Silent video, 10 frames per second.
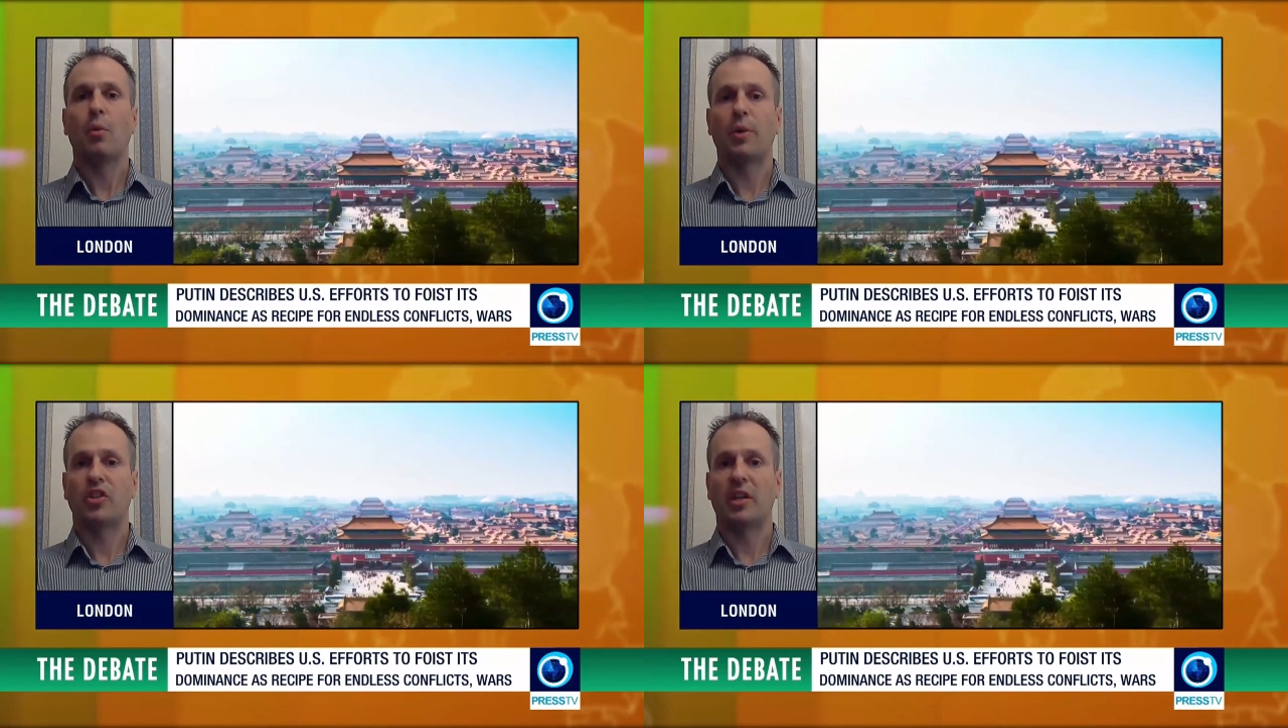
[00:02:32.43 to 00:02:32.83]

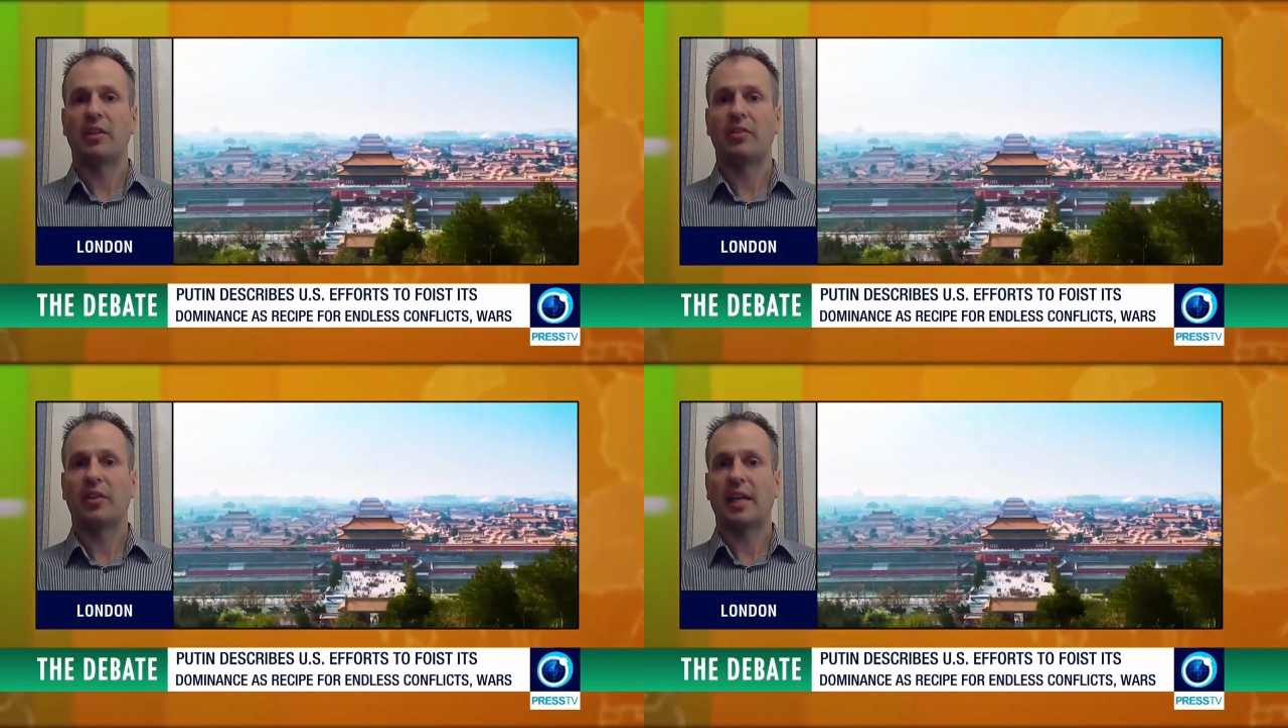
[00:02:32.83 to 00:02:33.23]
which
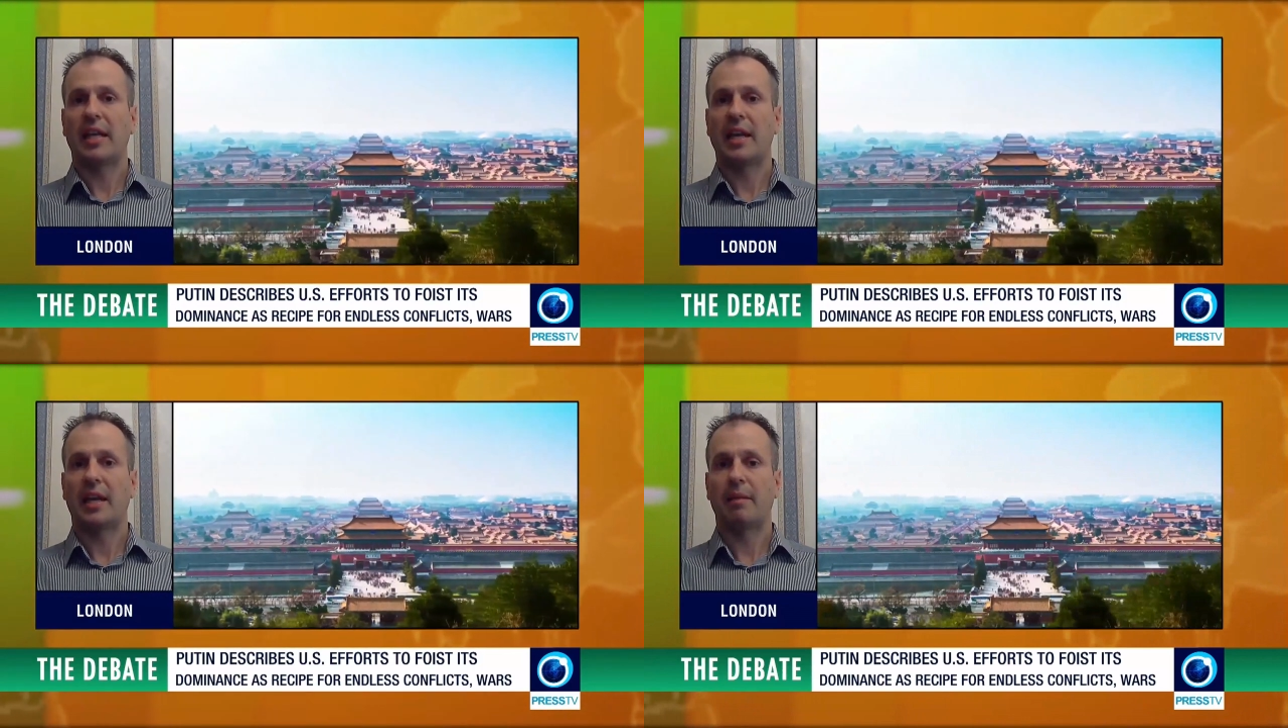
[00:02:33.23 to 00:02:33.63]
is
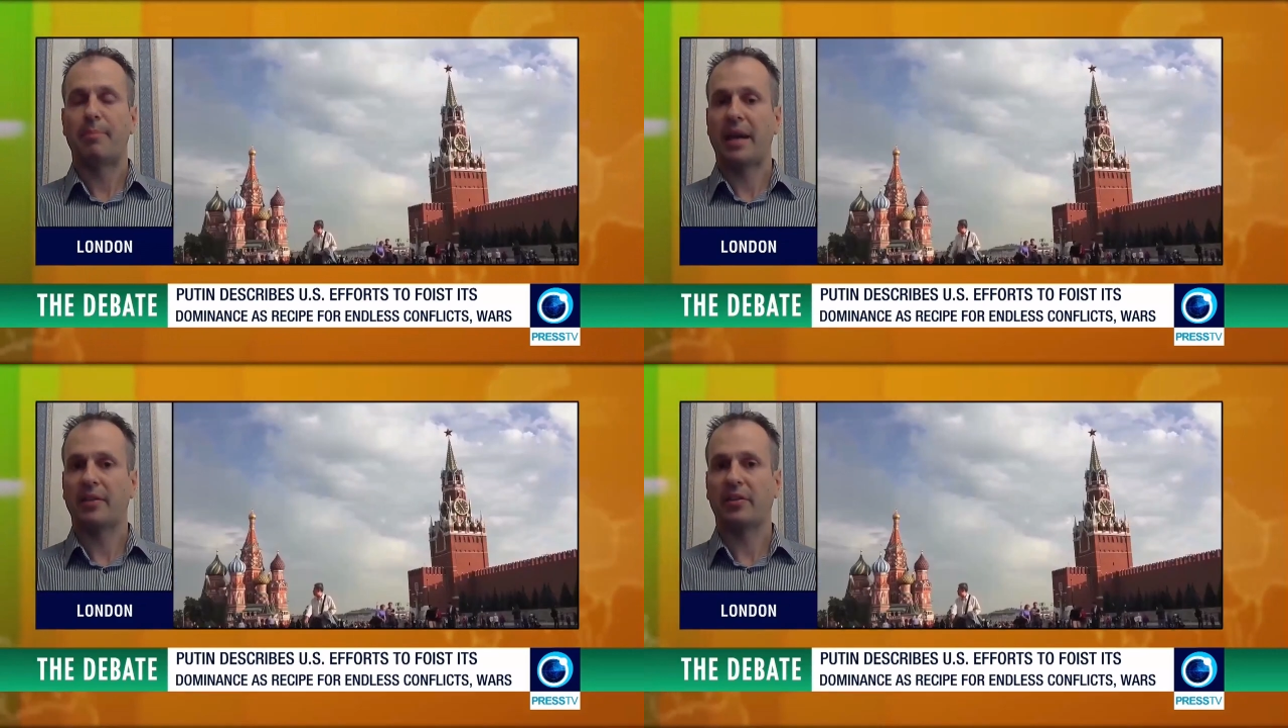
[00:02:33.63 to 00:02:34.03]

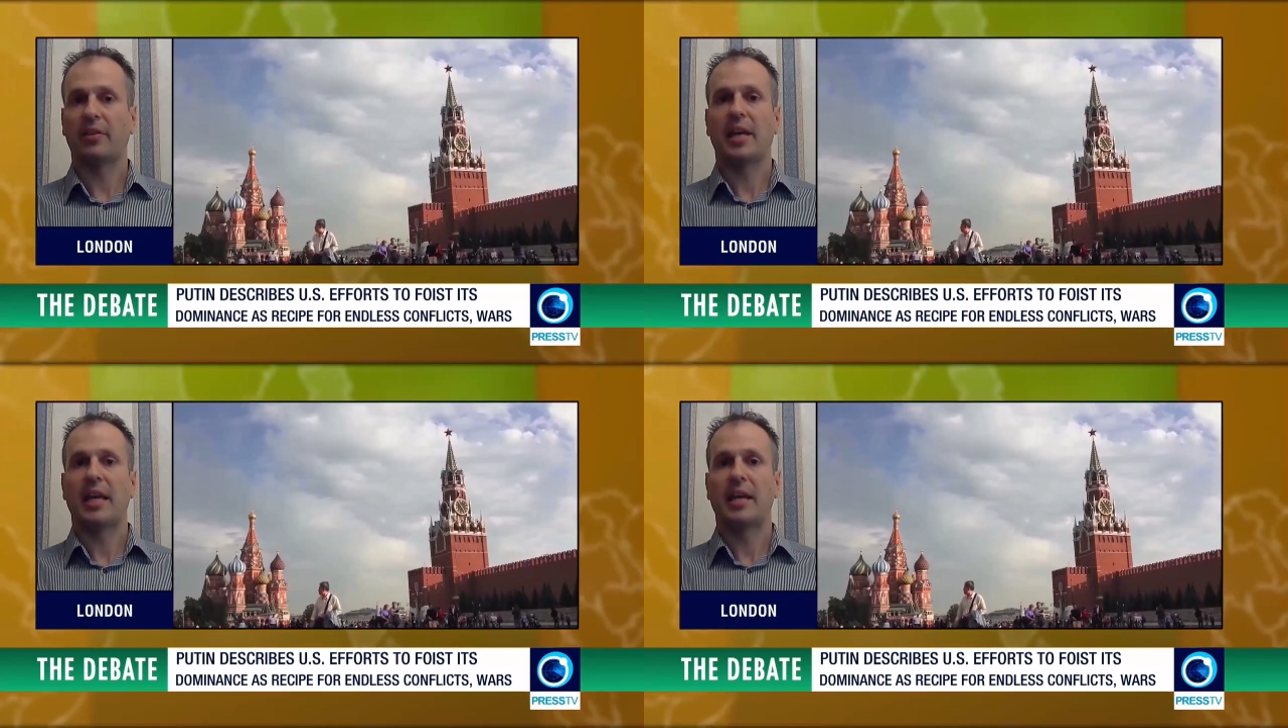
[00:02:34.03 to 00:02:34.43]

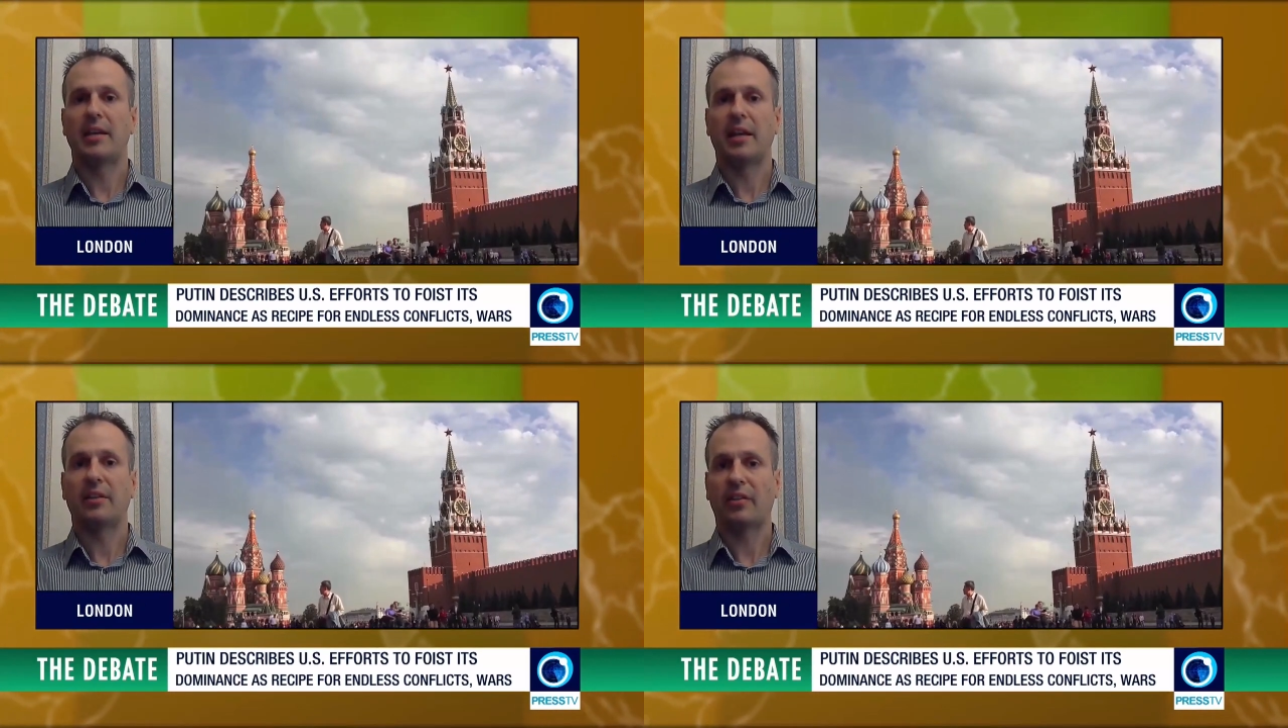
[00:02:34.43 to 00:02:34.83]
based in